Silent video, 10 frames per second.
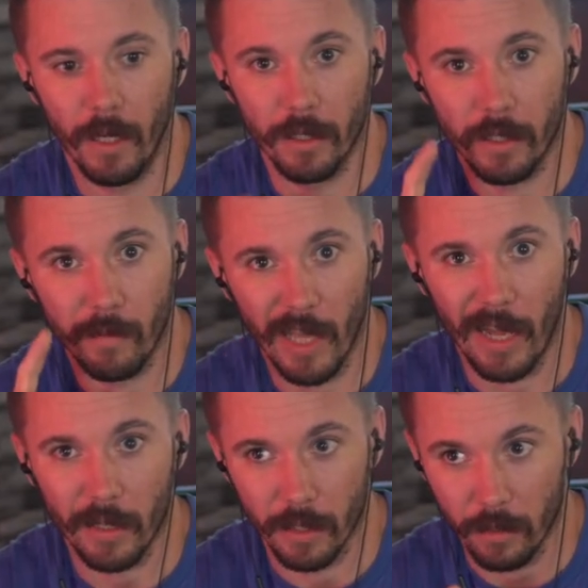Some of
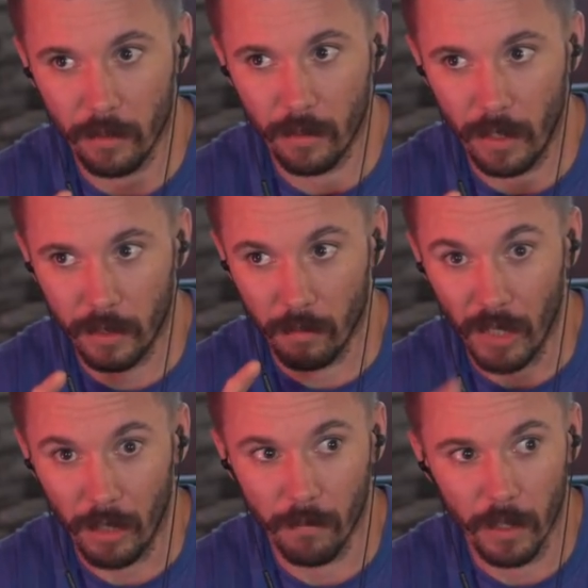that is a
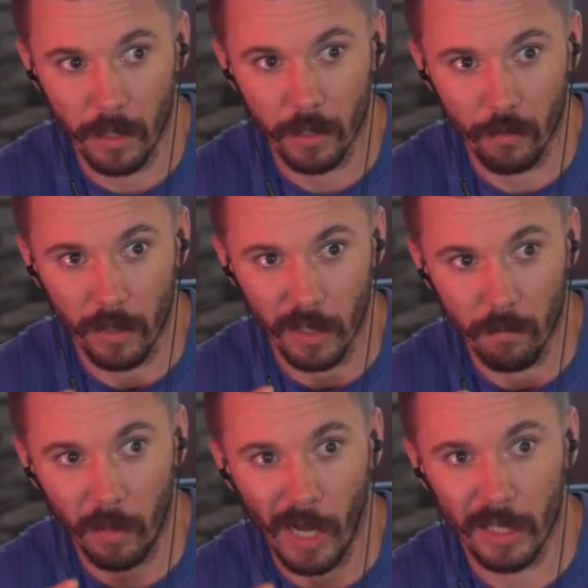meme, and it's really
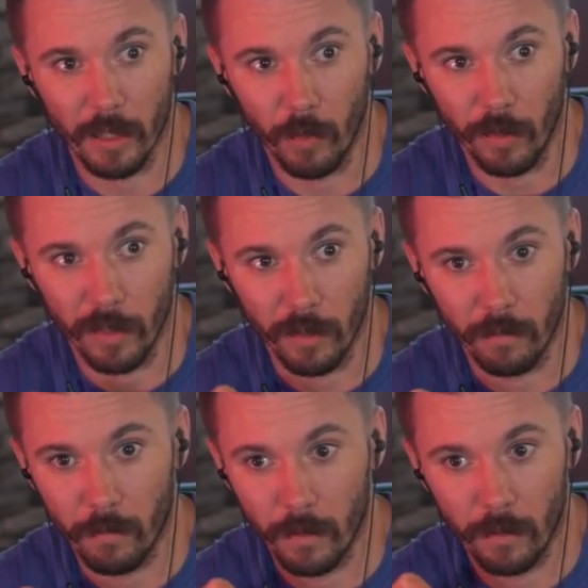impossible
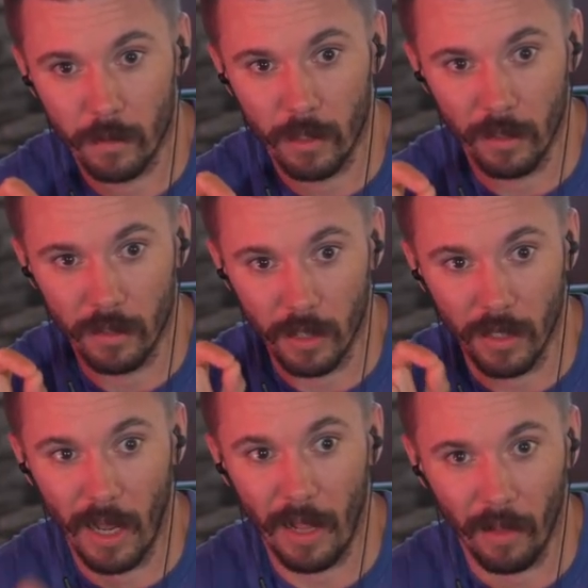to
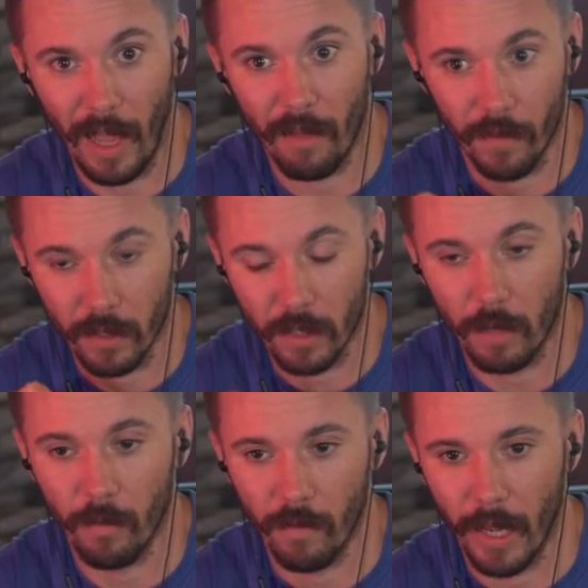not laugh at
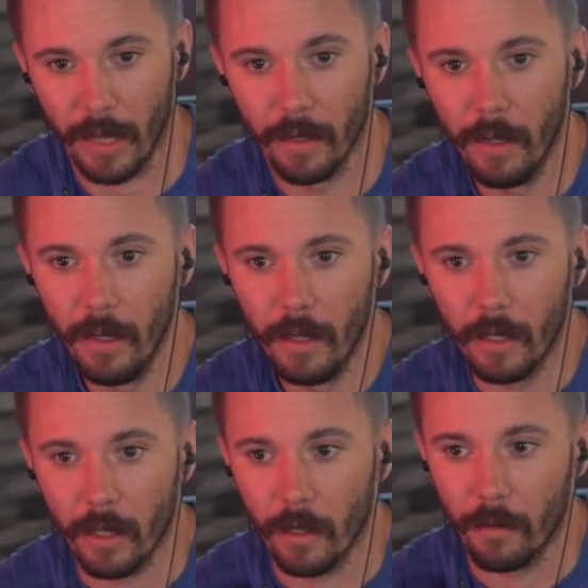some of that,
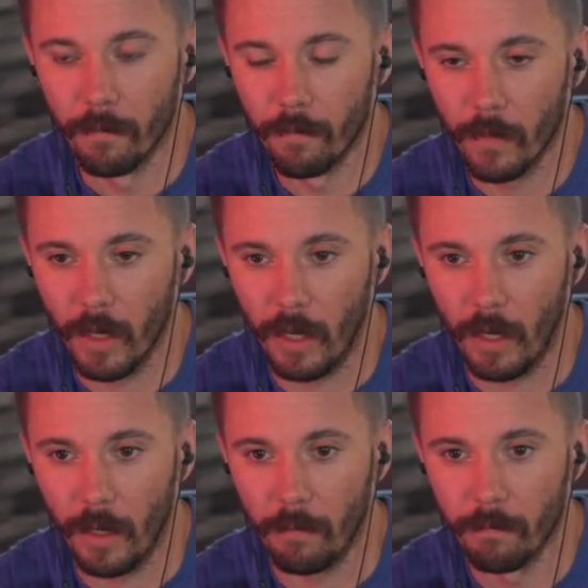you know.
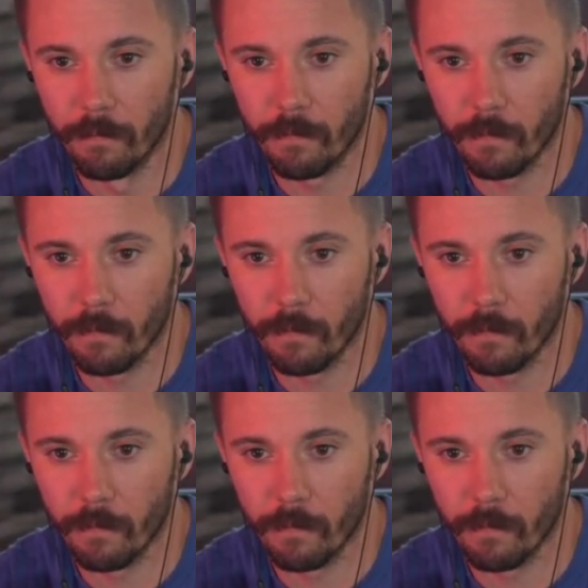But